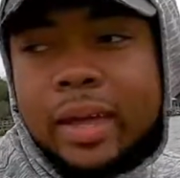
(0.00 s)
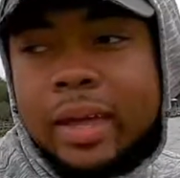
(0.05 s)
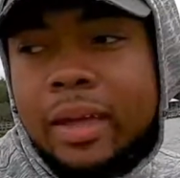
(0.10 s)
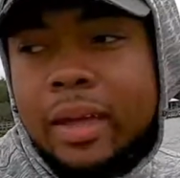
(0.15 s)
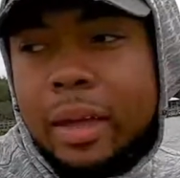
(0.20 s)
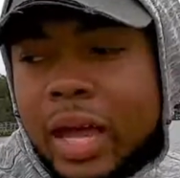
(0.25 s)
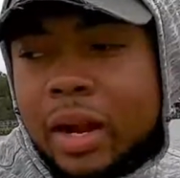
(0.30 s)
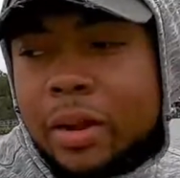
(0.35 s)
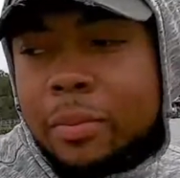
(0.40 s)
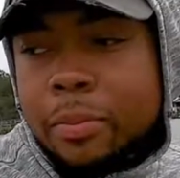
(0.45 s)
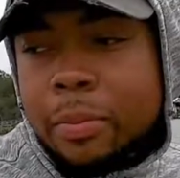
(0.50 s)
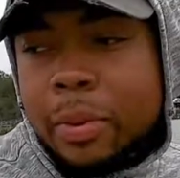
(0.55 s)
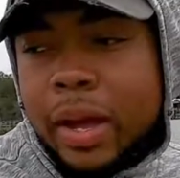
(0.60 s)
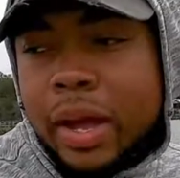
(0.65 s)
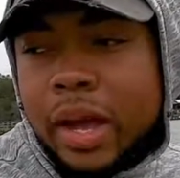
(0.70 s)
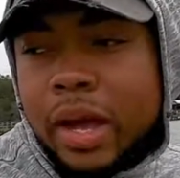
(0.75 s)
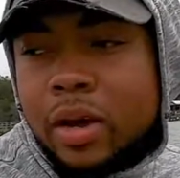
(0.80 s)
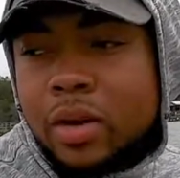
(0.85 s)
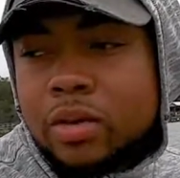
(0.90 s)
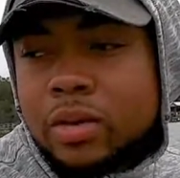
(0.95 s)
We got
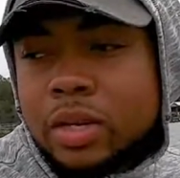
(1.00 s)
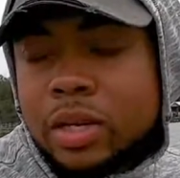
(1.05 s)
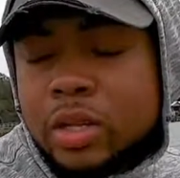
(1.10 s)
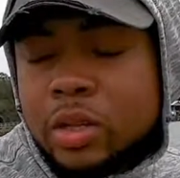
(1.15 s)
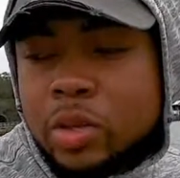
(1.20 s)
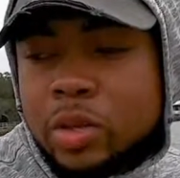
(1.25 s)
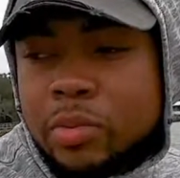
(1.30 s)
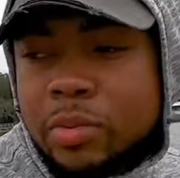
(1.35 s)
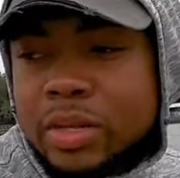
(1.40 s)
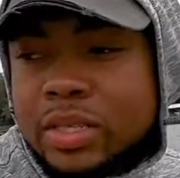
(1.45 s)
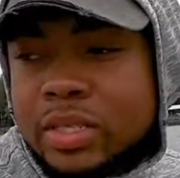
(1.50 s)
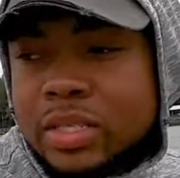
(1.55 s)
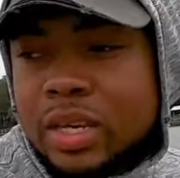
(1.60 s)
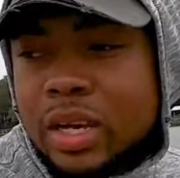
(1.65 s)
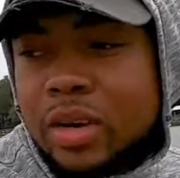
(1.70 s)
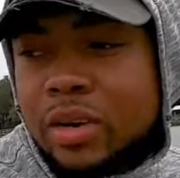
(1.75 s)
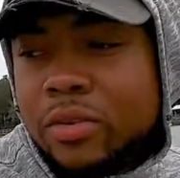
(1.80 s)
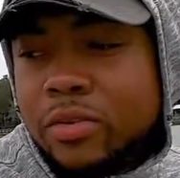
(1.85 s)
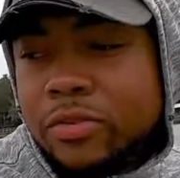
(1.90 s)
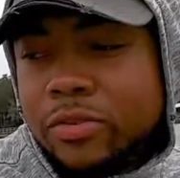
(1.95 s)
about, including
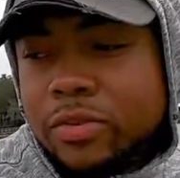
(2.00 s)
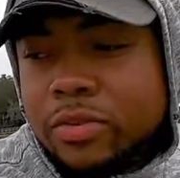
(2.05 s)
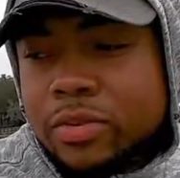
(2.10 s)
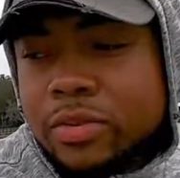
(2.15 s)
myself,